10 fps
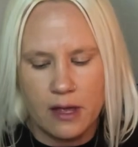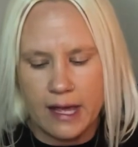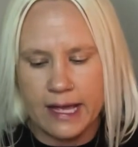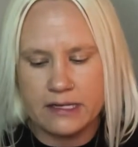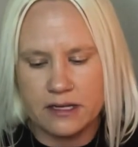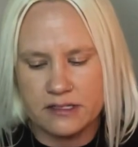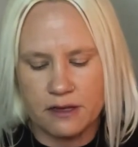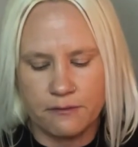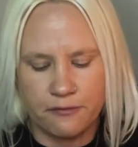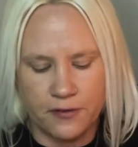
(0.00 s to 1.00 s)
It
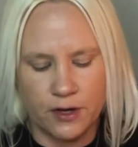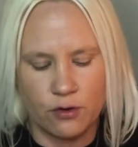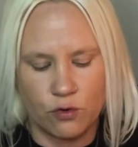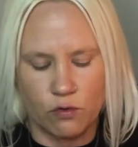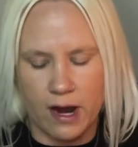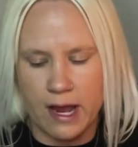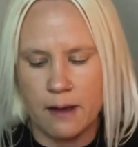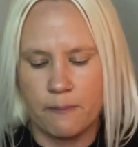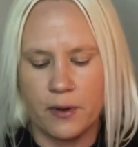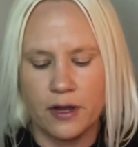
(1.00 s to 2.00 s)
doesn't feel
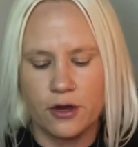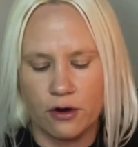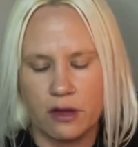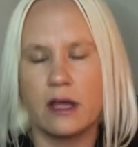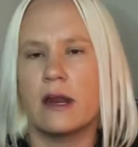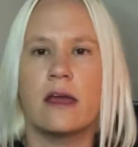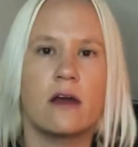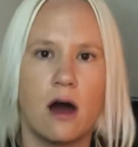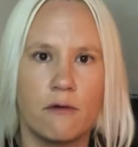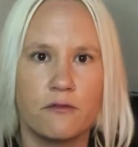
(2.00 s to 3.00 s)
great, but you're getting
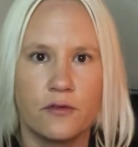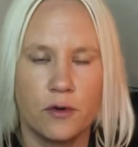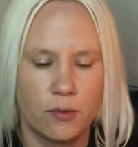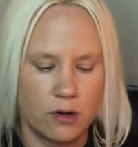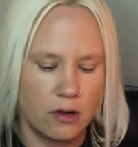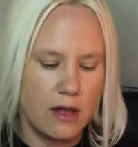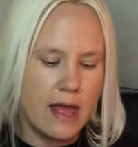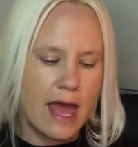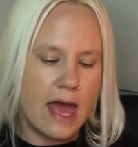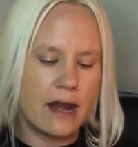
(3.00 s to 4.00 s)
comfortable.
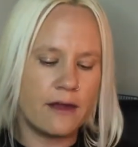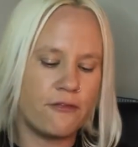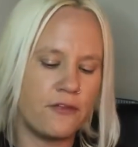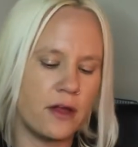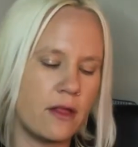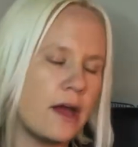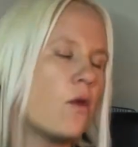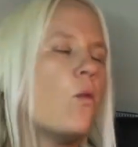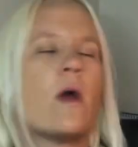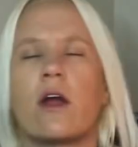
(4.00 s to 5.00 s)
And I feel
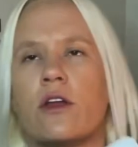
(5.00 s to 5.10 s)
like where